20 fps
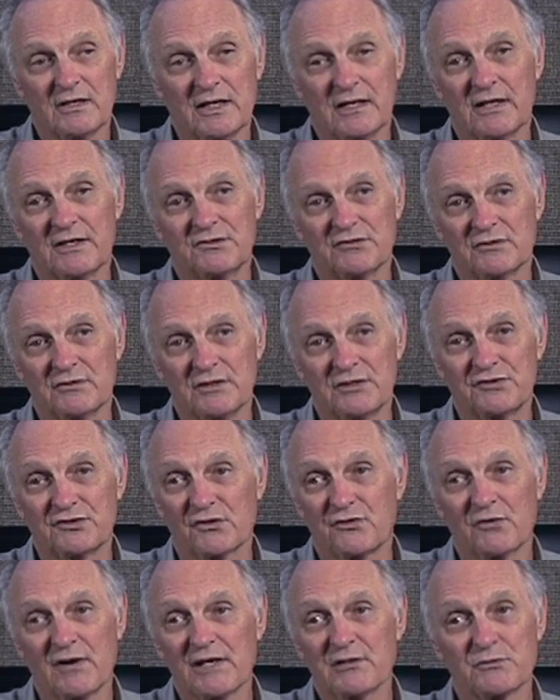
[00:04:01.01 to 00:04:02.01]
and it's a
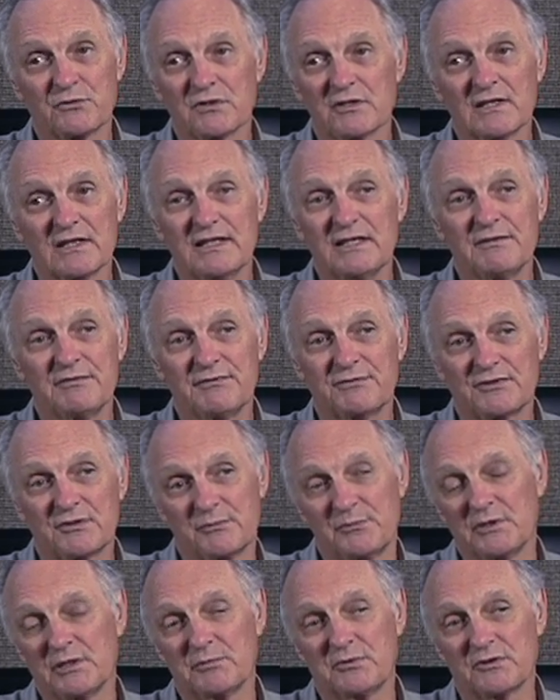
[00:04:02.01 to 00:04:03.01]
great relief to
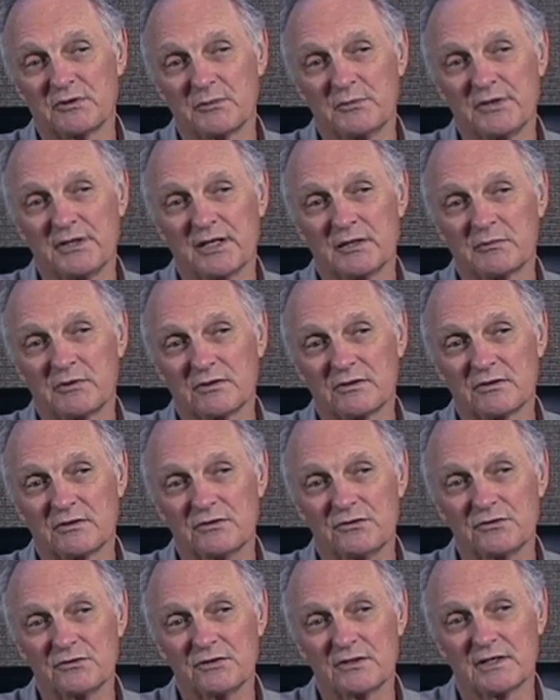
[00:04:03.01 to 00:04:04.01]
people to be able to
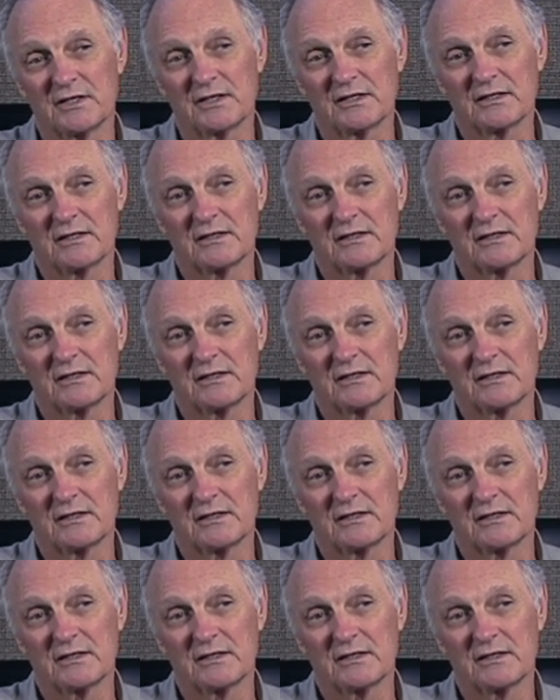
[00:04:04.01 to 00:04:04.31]
do that.